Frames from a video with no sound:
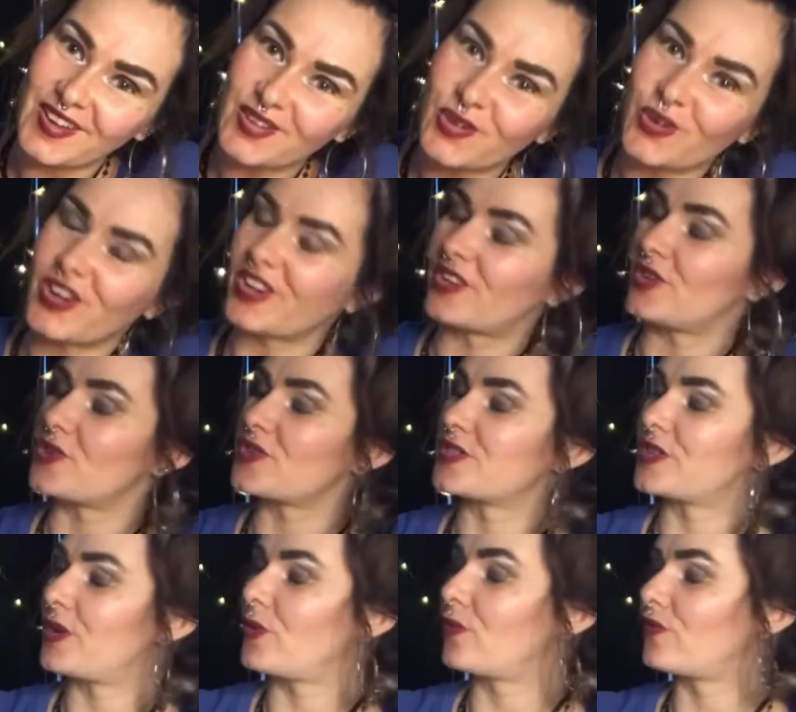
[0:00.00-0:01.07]
Oracle.
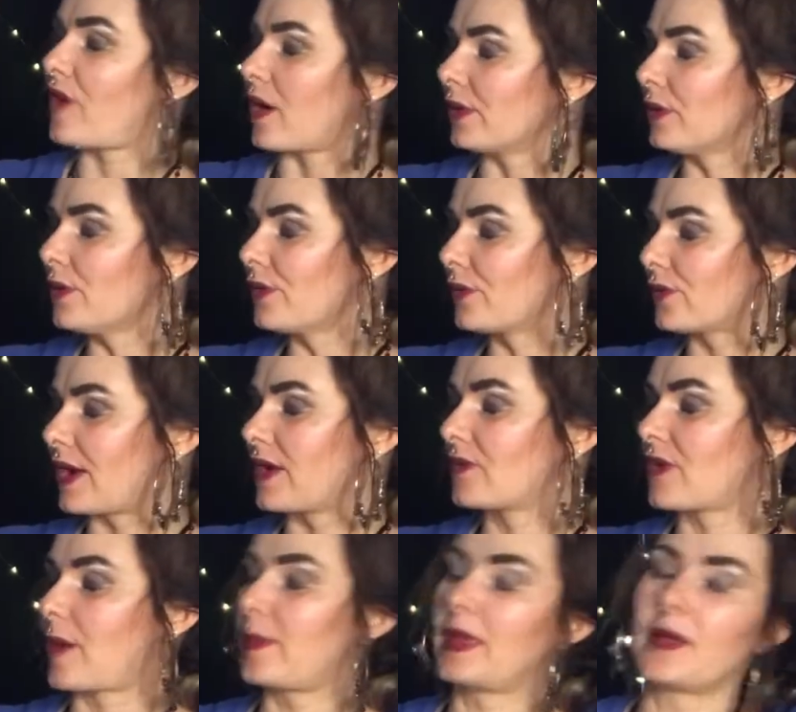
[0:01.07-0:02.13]
So Follow the White
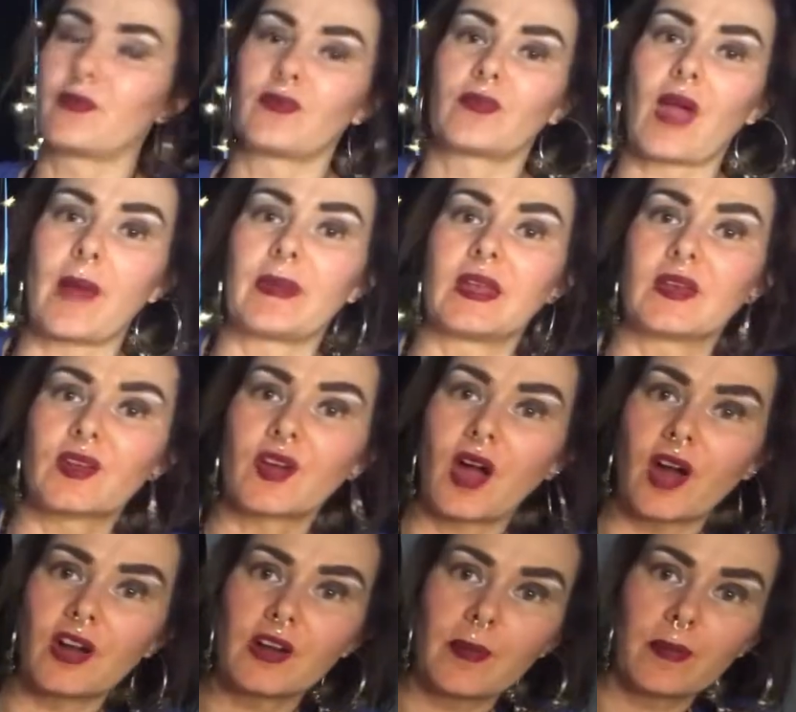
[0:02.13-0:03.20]
Rabbit,
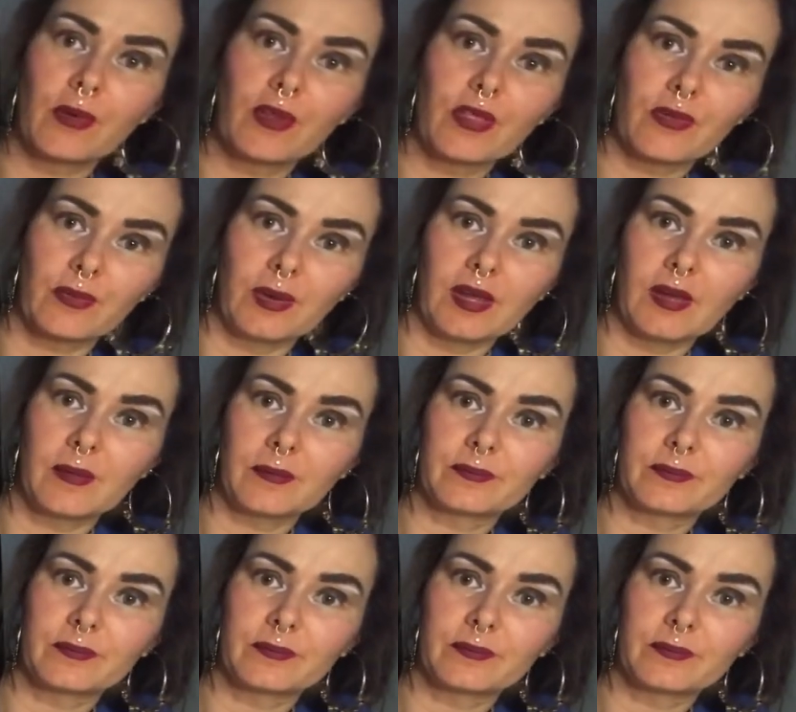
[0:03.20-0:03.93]
card number 3.